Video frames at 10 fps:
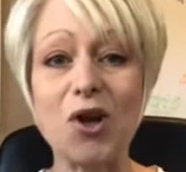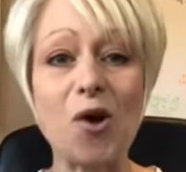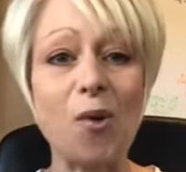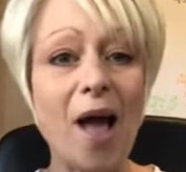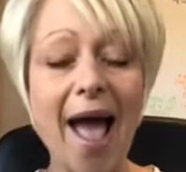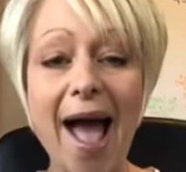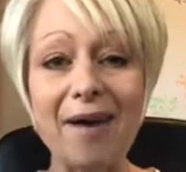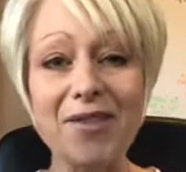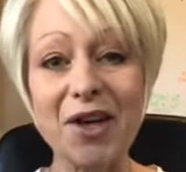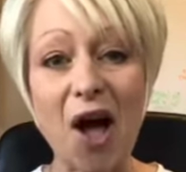So
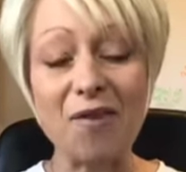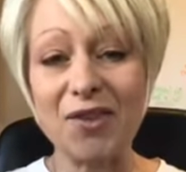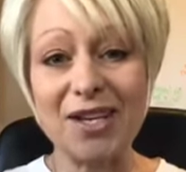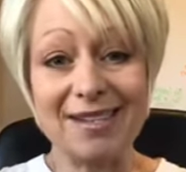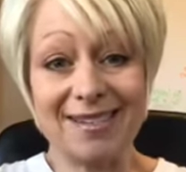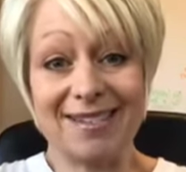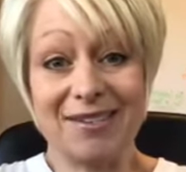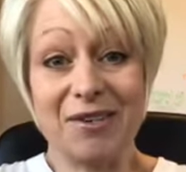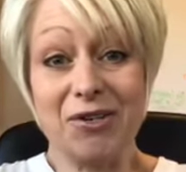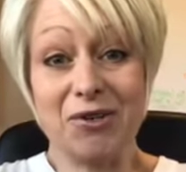have the
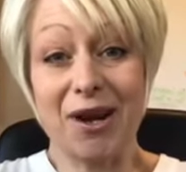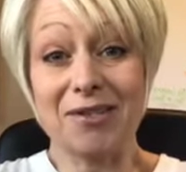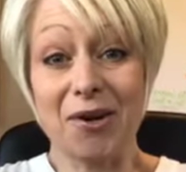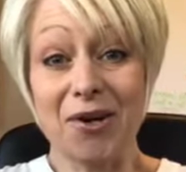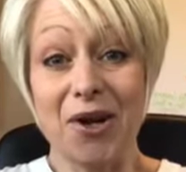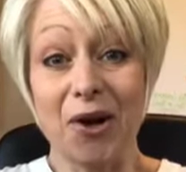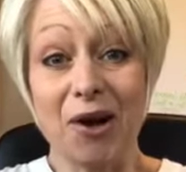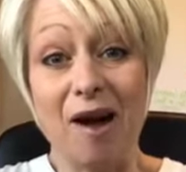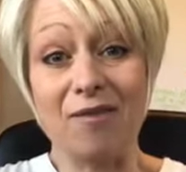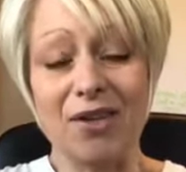confidence because you guys already are
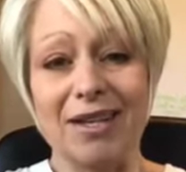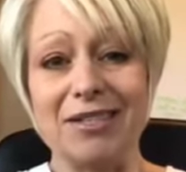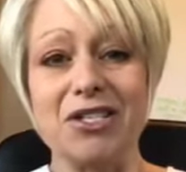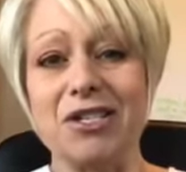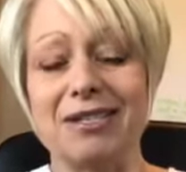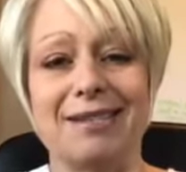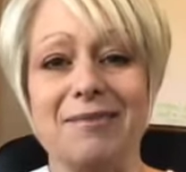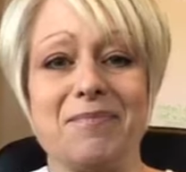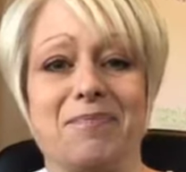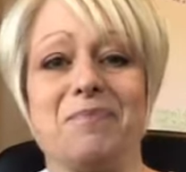confident.
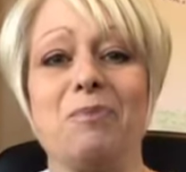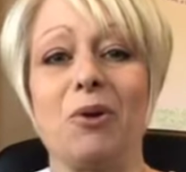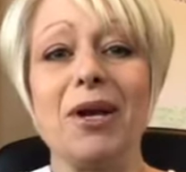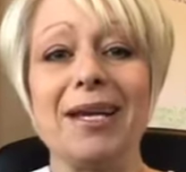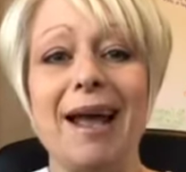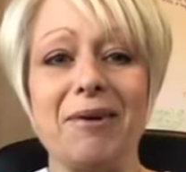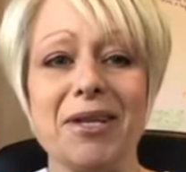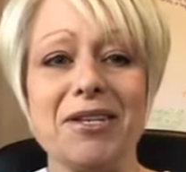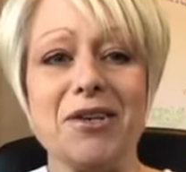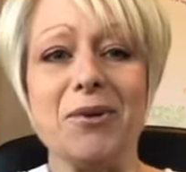Just bring it
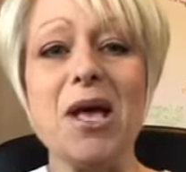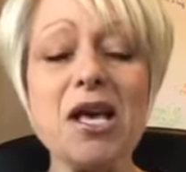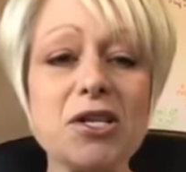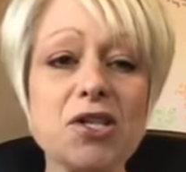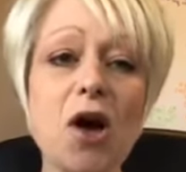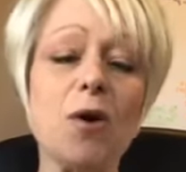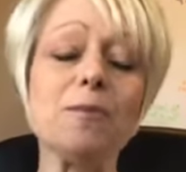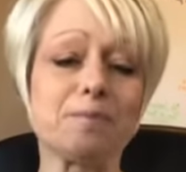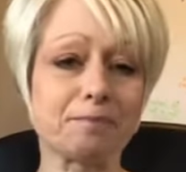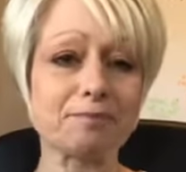out in you.
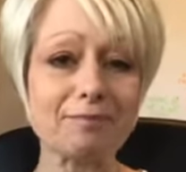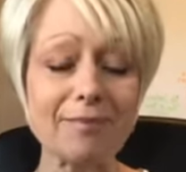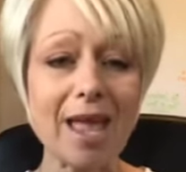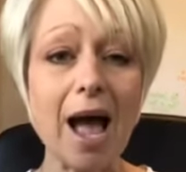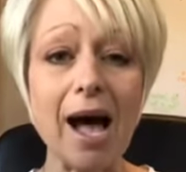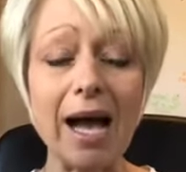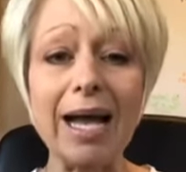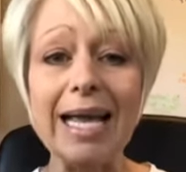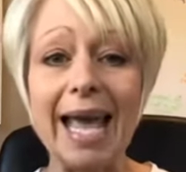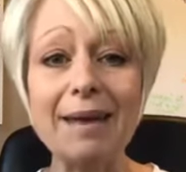So,
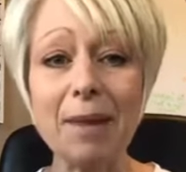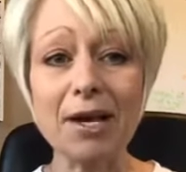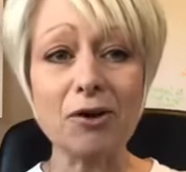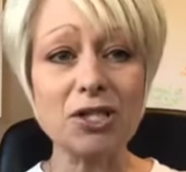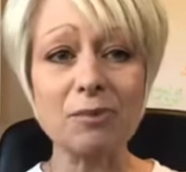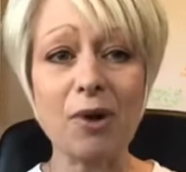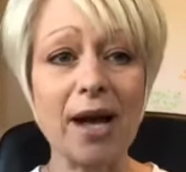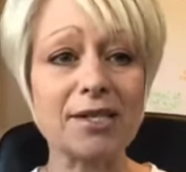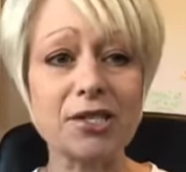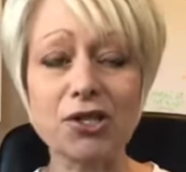uh, in my coaching
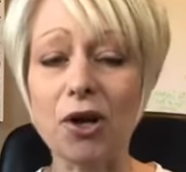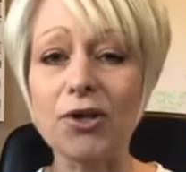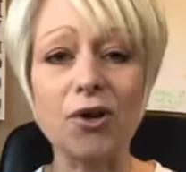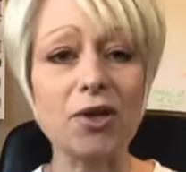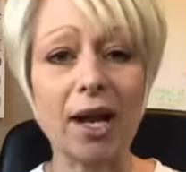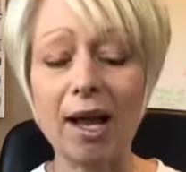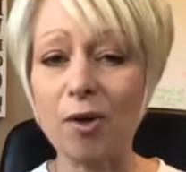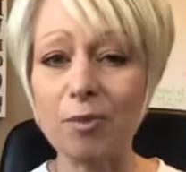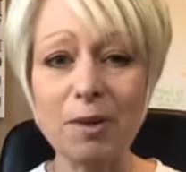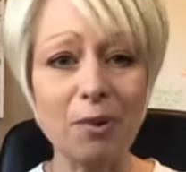practice, y'all know that I
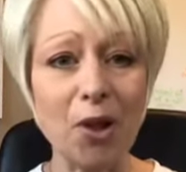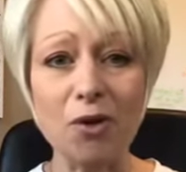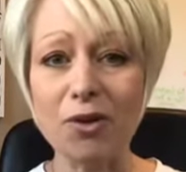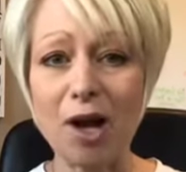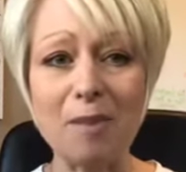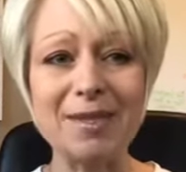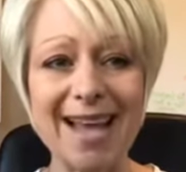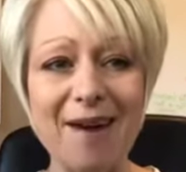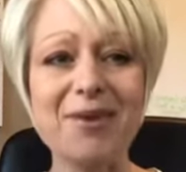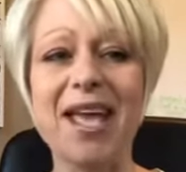help people overcome
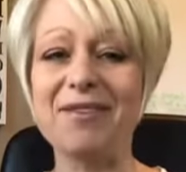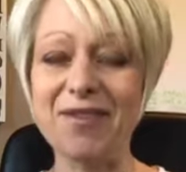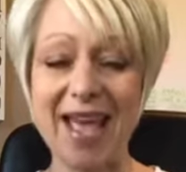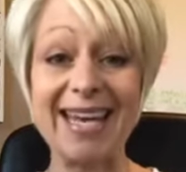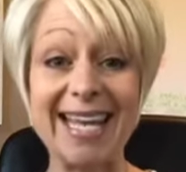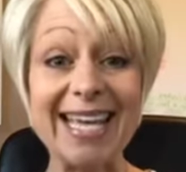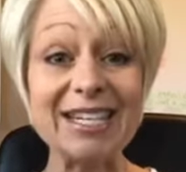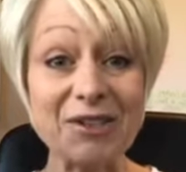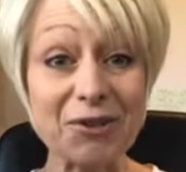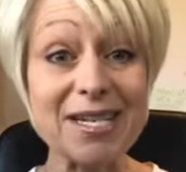doubt and, and
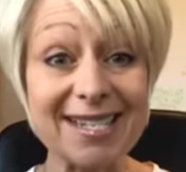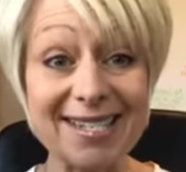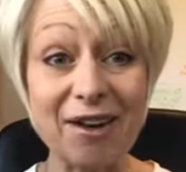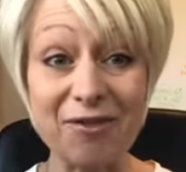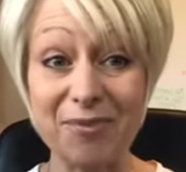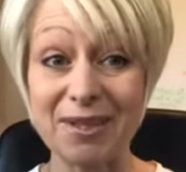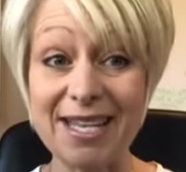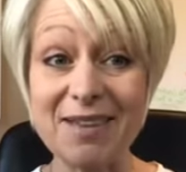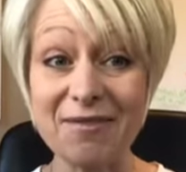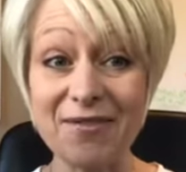increase self
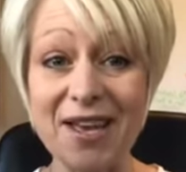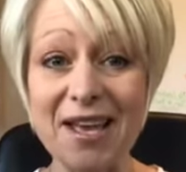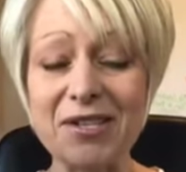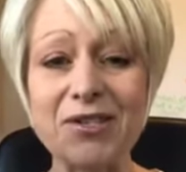belief